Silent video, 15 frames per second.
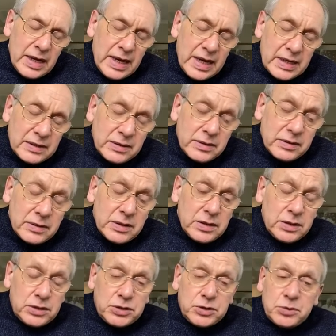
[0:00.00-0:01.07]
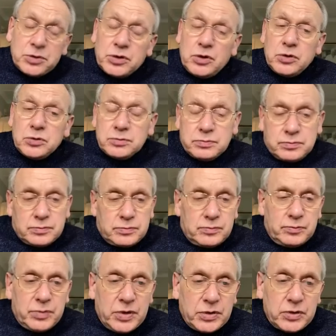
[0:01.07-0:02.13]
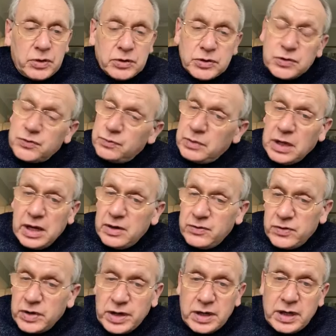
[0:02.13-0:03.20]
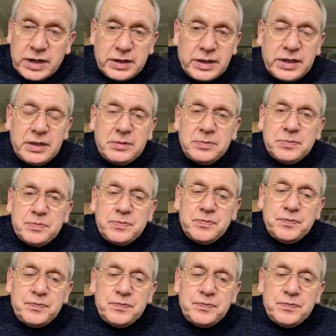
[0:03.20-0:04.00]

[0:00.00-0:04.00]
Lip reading: And she was told by the doctors very kindly